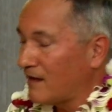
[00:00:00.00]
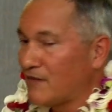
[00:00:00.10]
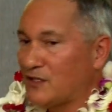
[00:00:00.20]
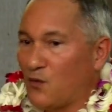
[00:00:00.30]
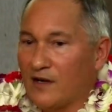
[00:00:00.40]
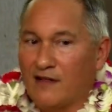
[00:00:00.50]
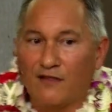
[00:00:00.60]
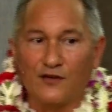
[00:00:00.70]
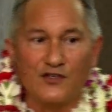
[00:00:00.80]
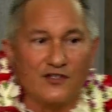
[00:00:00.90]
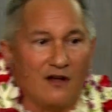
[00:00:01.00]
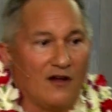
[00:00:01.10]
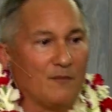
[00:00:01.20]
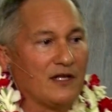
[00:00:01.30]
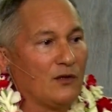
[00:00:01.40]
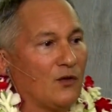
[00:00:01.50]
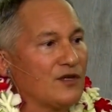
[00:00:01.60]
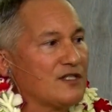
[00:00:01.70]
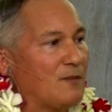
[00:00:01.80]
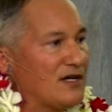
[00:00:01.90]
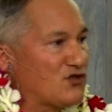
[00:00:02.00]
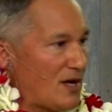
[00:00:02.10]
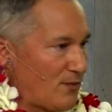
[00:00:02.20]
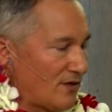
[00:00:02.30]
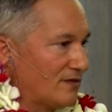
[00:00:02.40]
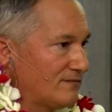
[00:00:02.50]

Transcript: of the 23rd Psalm, "The Lord is my shepherd.